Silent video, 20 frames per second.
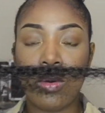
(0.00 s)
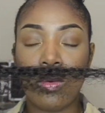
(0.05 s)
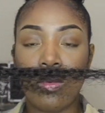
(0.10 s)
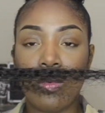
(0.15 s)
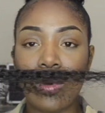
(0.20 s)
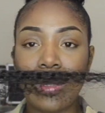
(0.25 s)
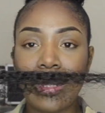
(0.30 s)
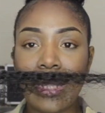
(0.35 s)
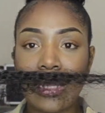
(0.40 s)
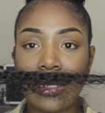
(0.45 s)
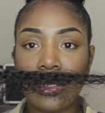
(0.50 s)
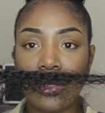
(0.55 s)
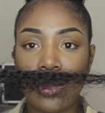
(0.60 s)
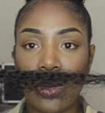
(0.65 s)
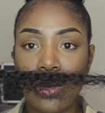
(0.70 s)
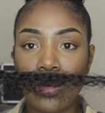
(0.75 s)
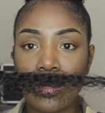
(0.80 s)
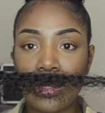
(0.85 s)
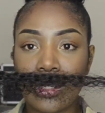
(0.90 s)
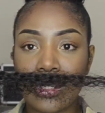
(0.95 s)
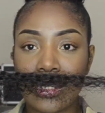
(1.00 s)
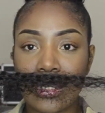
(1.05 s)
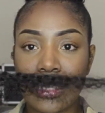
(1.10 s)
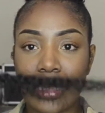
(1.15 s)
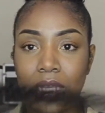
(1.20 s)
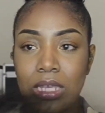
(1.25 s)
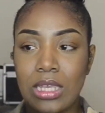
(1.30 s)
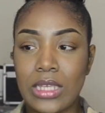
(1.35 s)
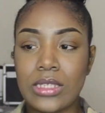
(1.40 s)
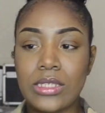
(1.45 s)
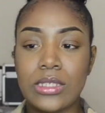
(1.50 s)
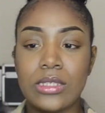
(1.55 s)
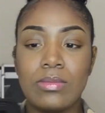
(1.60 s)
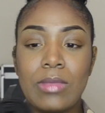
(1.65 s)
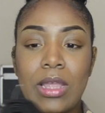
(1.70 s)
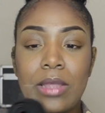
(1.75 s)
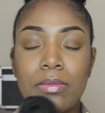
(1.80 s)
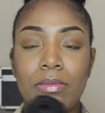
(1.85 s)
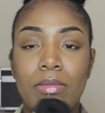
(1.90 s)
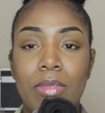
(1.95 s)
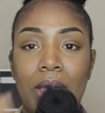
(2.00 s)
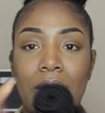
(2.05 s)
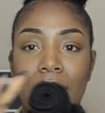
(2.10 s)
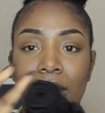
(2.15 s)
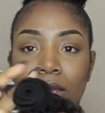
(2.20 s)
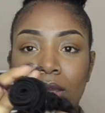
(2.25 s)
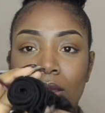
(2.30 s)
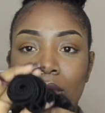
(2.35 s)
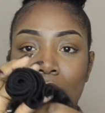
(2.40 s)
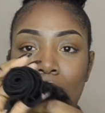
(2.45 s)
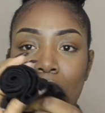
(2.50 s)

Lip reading: What I noticed is that my